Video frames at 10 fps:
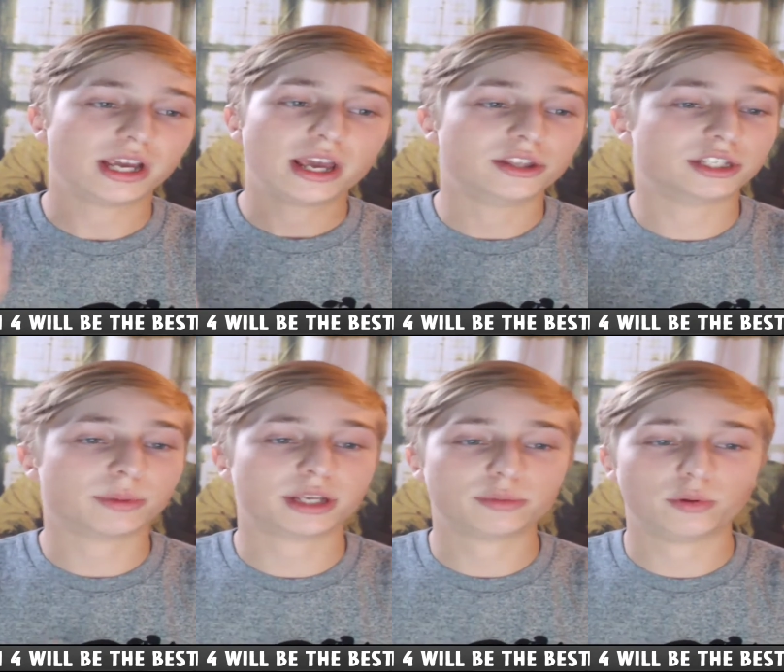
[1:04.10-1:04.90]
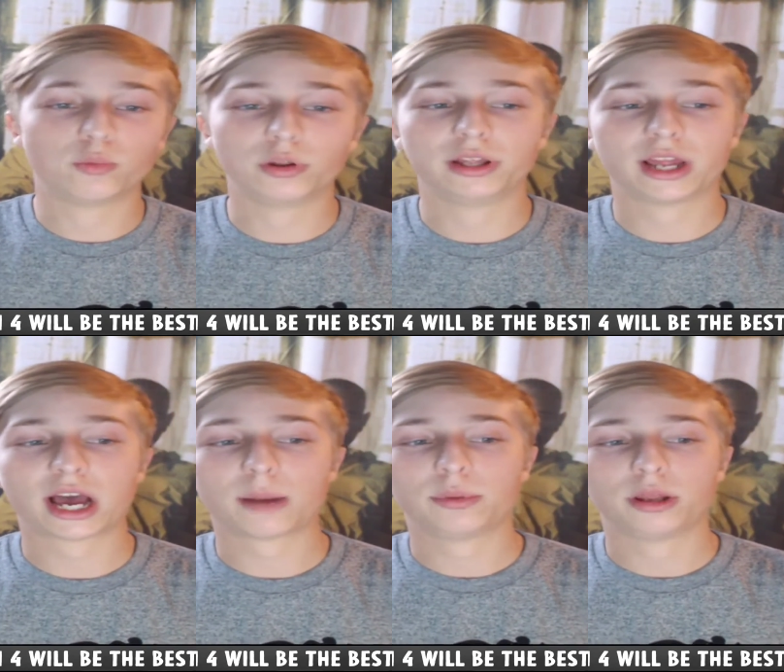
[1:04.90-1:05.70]
this makes me really
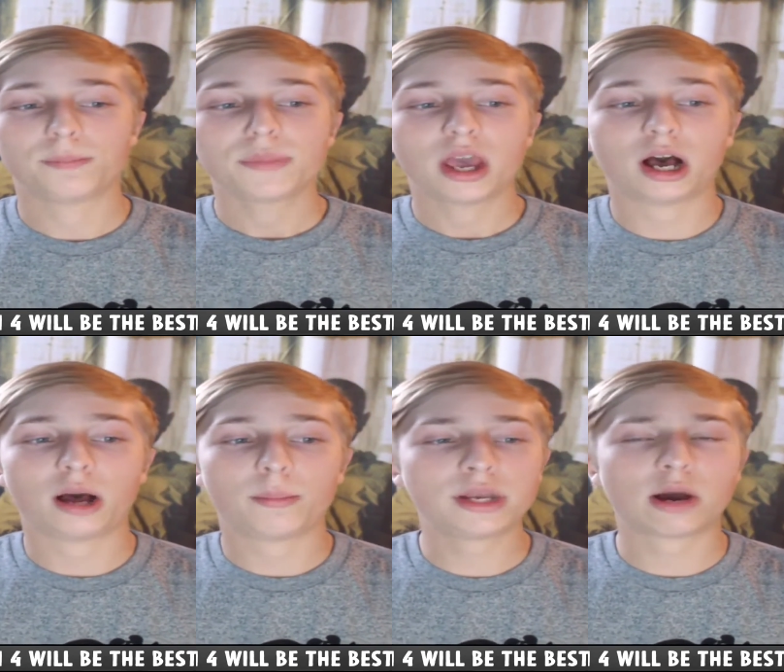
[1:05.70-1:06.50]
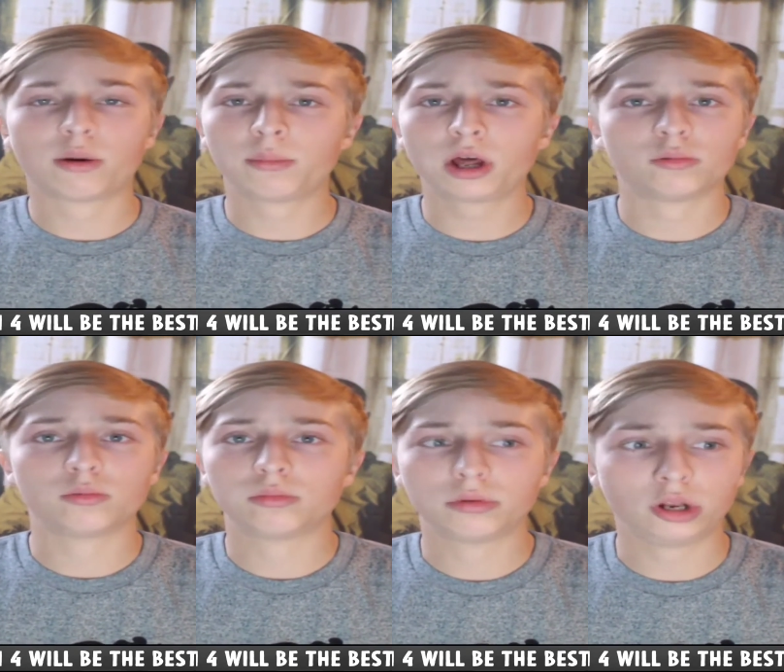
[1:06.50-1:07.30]
happy. Now, I'm not,
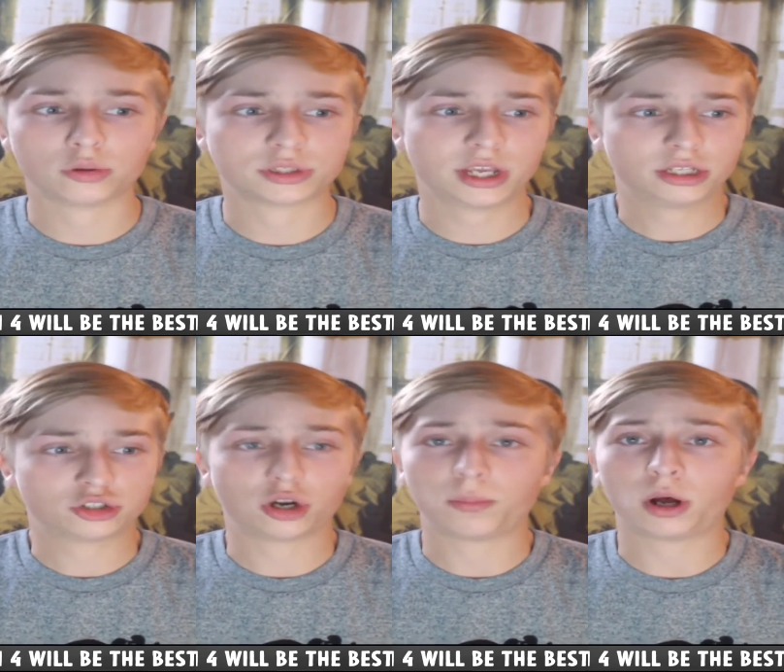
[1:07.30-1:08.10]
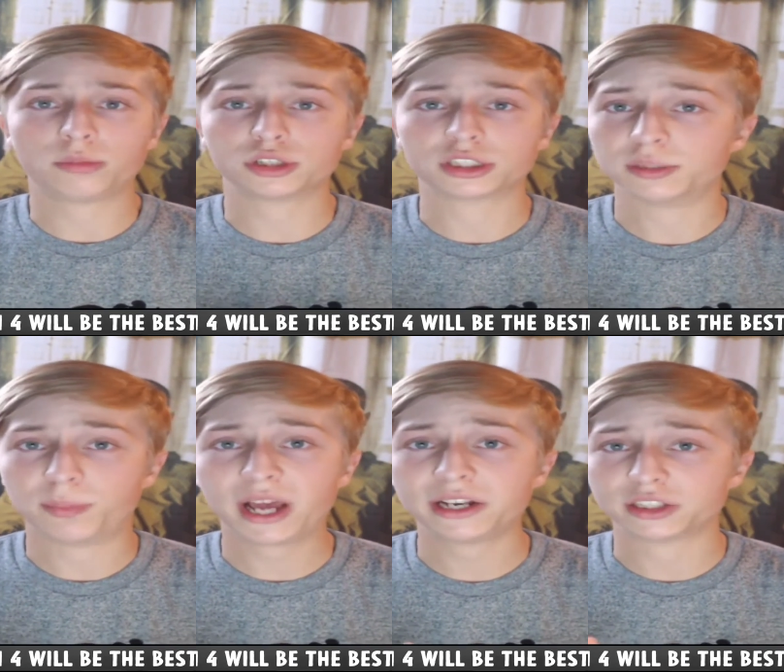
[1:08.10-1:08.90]
saying the Sharp Objects is
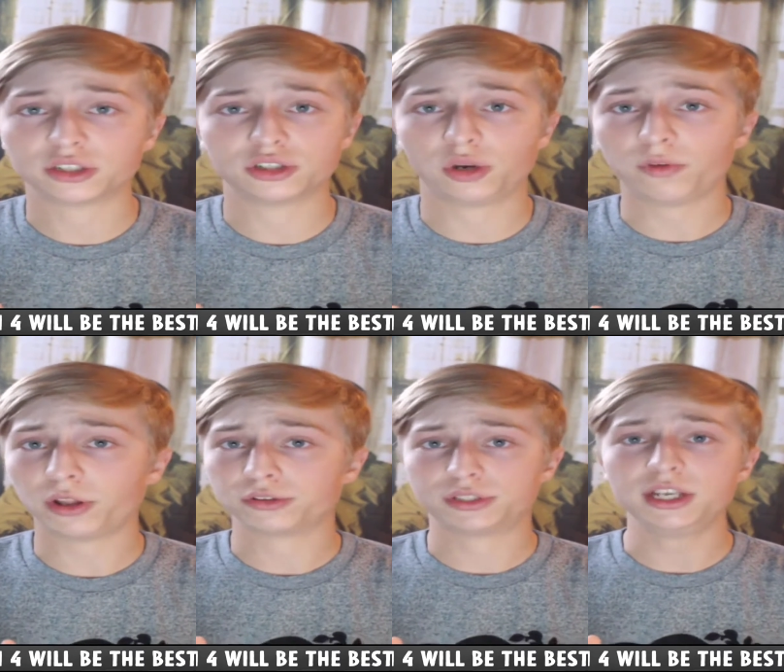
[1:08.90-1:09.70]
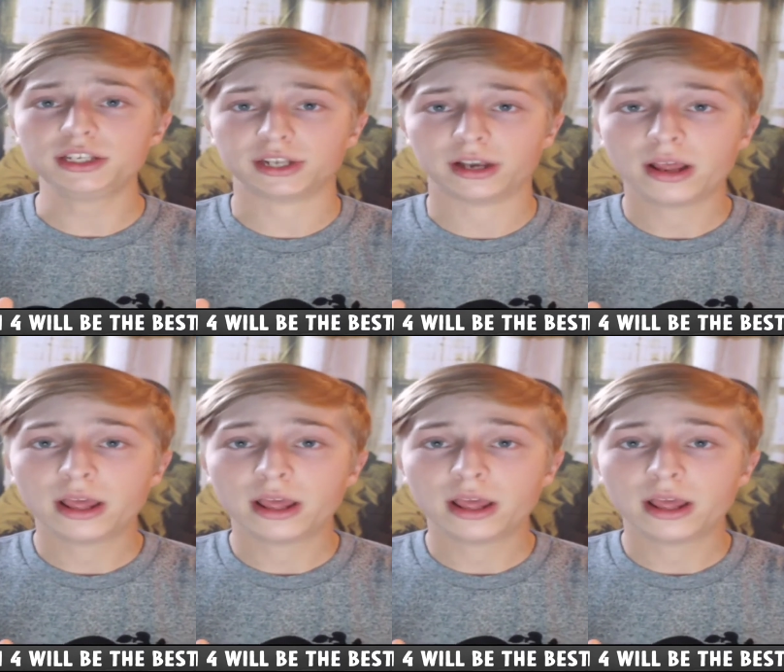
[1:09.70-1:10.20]
bad, doesn't deserve another season.